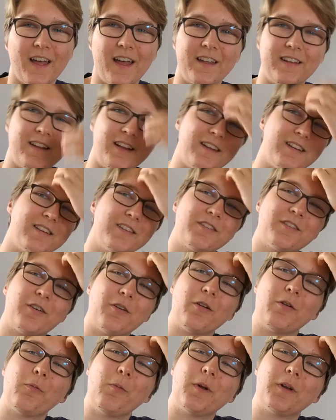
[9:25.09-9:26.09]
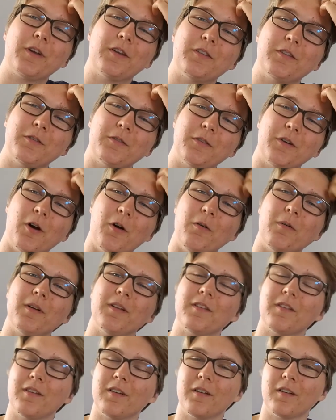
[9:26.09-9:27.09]
And then this girl wanted to go
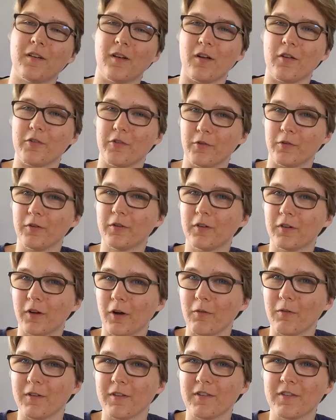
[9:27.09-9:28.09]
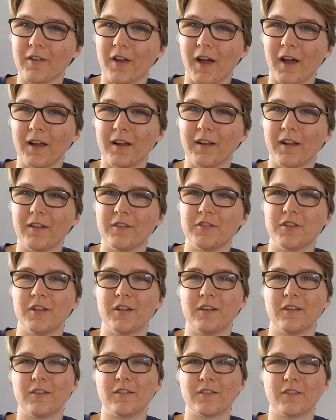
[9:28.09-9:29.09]
and also go inside, and
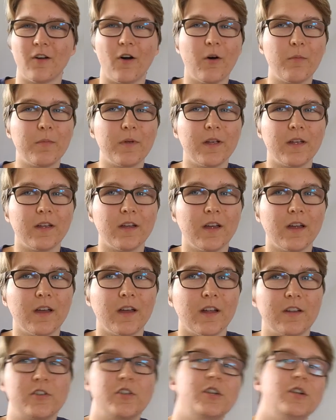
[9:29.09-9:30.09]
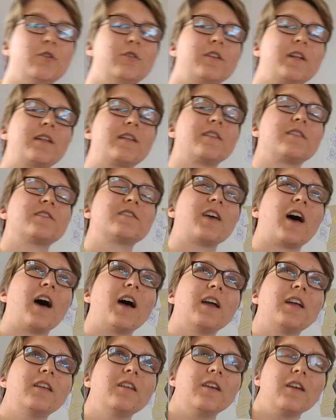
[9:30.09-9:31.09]
she saw me. She looked at the
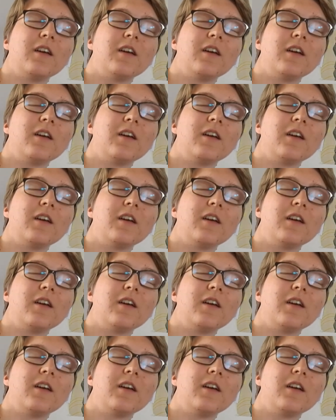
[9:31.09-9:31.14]
sign